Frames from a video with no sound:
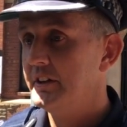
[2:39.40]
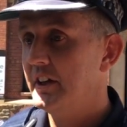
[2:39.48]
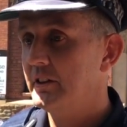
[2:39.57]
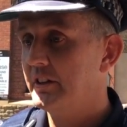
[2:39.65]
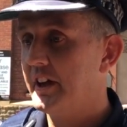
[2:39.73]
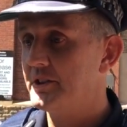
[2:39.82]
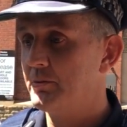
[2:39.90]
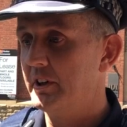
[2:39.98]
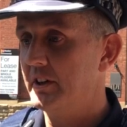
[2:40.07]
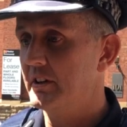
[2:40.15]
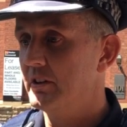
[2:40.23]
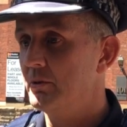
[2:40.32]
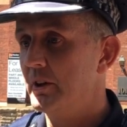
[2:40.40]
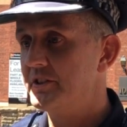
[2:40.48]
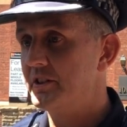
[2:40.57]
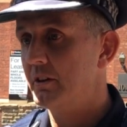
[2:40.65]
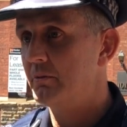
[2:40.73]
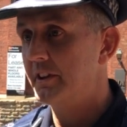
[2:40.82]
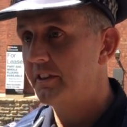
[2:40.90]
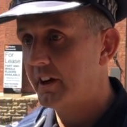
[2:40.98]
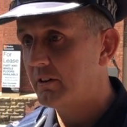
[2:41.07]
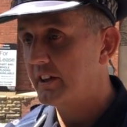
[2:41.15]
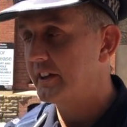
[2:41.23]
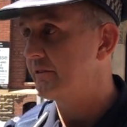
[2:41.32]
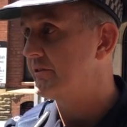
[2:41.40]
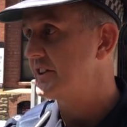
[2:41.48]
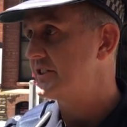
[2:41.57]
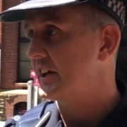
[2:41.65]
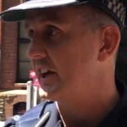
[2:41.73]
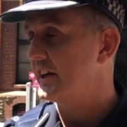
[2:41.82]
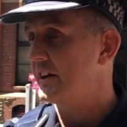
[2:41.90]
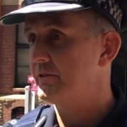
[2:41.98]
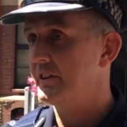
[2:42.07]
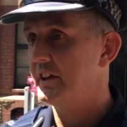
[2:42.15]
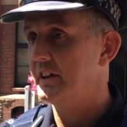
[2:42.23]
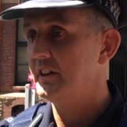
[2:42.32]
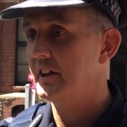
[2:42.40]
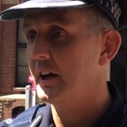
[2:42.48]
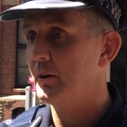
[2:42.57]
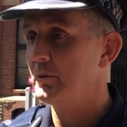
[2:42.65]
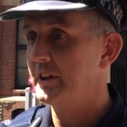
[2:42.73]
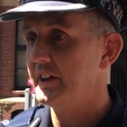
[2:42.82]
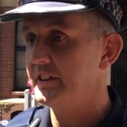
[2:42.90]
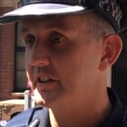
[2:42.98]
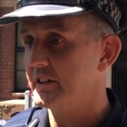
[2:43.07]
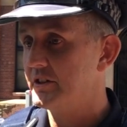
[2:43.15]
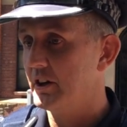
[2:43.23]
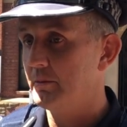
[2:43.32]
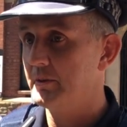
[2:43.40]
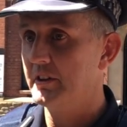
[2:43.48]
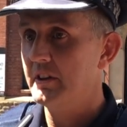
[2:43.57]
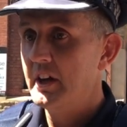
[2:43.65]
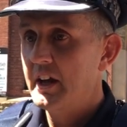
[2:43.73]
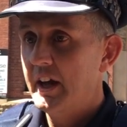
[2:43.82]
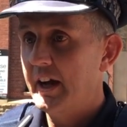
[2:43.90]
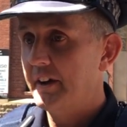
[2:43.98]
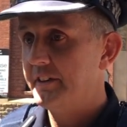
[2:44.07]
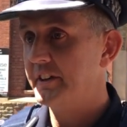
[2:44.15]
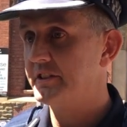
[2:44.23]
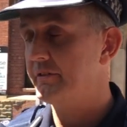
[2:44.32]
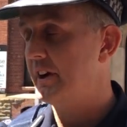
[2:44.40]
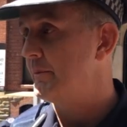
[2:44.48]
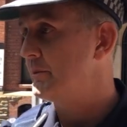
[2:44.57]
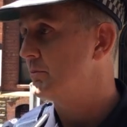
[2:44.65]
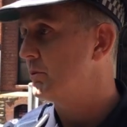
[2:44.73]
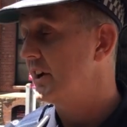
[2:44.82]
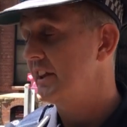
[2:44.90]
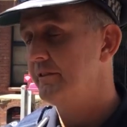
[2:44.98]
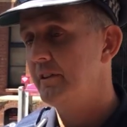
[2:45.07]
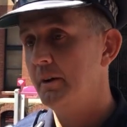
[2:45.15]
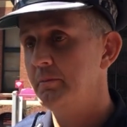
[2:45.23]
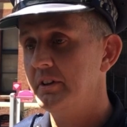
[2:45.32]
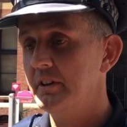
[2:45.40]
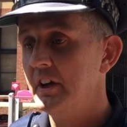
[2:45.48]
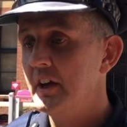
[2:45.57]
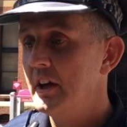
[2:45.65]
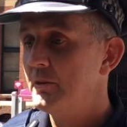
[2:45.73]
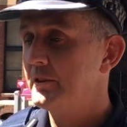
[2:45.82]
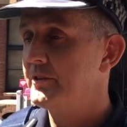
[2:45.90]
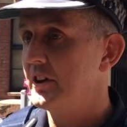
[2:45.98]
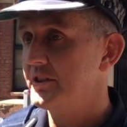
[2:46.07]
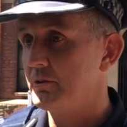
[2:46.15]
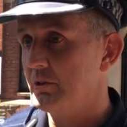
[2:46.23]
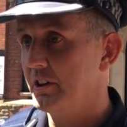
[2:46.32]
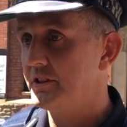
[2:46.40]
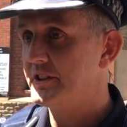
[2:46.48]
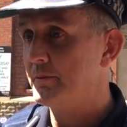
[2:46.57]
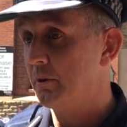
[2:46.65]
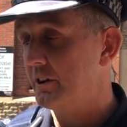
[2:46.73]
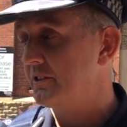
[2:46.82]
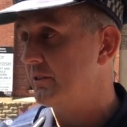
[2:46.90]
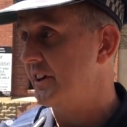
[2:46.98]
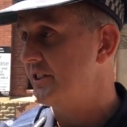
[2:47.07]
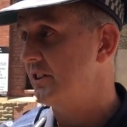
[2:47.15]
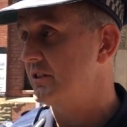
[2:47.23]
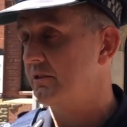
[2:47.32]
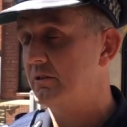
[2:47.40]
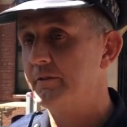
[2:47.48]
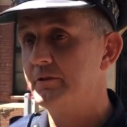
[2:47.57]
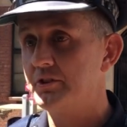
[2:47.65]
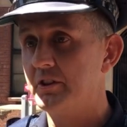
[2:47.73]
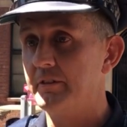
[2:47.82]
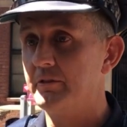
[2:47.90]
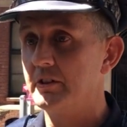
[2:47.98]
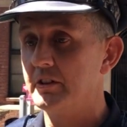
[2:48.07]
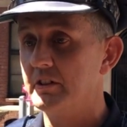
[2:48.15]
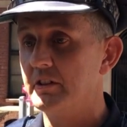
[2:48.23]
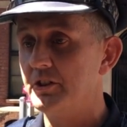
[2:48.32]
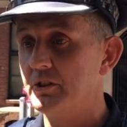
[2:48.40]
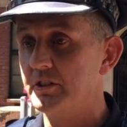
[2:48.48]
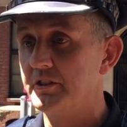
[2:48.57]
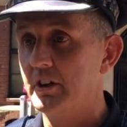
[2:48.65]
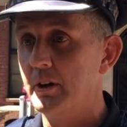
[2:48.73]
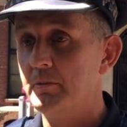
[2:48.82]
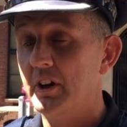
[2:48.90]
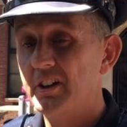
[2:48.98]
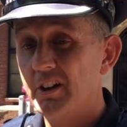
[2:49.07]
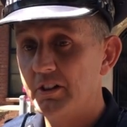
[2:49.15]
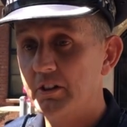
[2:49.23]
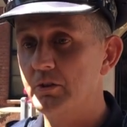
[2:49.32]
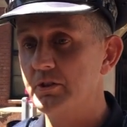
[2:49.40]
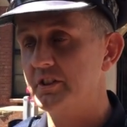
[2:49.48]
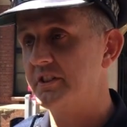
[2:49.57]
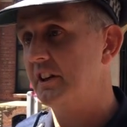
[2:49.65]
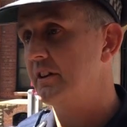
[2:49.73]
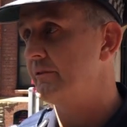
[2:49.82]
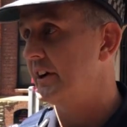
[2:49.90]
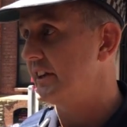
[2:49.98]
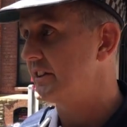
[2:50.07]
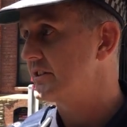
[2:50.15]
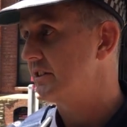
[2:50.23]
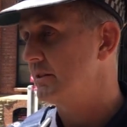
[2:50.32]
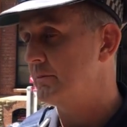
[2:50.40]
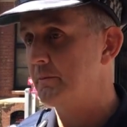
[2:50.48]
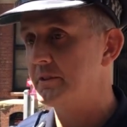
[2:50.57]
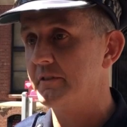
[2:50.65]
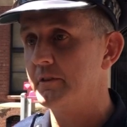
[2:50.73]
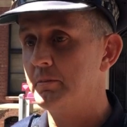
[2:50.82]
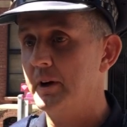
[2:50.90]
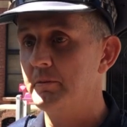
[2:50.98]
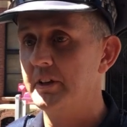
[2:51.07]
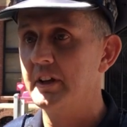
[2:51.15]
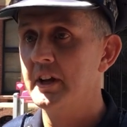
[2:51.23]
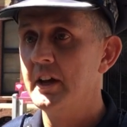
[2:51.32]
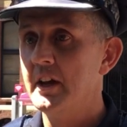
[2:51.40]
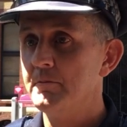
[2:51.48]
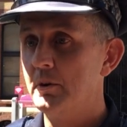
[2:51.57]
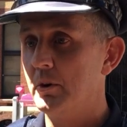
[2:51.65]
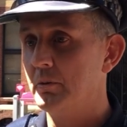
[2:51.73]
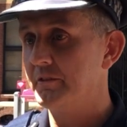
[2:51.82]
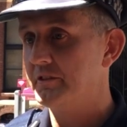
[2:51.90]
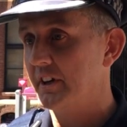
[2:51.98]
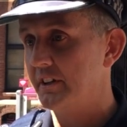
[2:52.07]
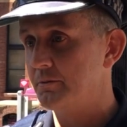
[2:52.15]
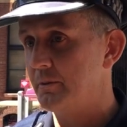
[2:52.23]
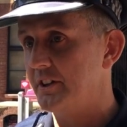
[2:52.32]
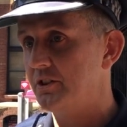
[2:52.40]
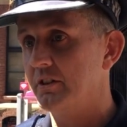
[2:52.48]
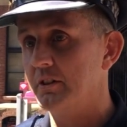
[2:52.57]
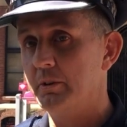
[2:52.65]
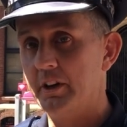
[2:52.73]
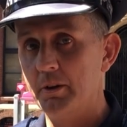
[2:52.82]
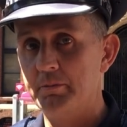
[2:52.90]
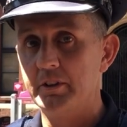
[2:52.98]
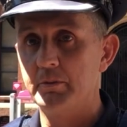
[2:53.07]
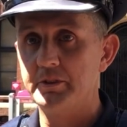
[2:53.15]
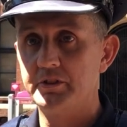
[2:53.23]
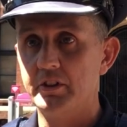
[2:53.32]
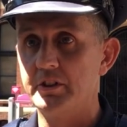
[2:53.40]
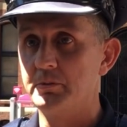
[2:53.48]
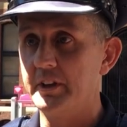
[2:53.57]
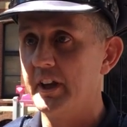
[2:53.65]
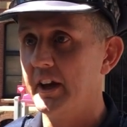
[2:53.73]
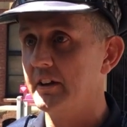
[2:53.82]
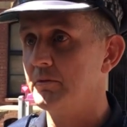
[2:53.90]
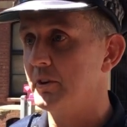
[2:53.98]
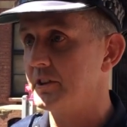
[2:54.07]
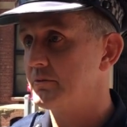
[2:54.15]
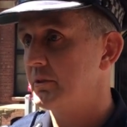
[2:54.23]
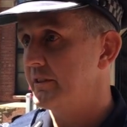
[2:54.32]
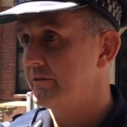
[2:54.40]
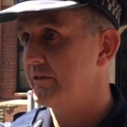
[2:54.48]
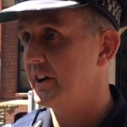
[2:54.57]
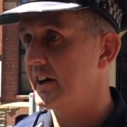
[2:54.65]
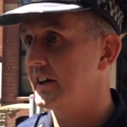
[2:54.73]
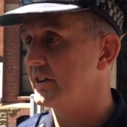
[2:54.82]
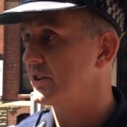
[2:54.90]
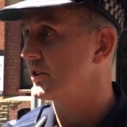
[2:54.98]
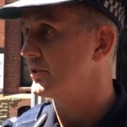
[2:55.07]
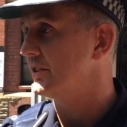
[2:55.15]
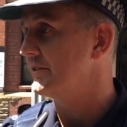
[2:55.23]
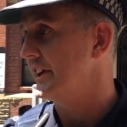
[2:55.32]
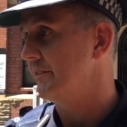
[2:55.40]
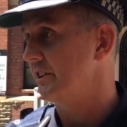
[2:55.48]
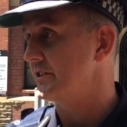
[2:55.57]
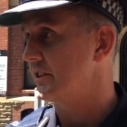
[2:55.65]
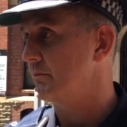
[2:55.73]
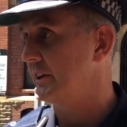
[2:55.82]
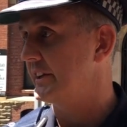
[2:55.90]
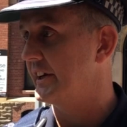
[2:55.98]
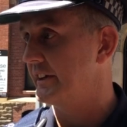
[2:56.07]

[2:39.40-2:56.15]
Yeah, look, as we always do, we thoroughly investigate everything. We need to determine how things have happened, why they've happened. We've closed the roads in both directions on Grenfell Street for a short time. I know it causes inconvenience to members of the public, but what we've done is made sure that we open them as soon as we can once we've got all of the evidence that we need.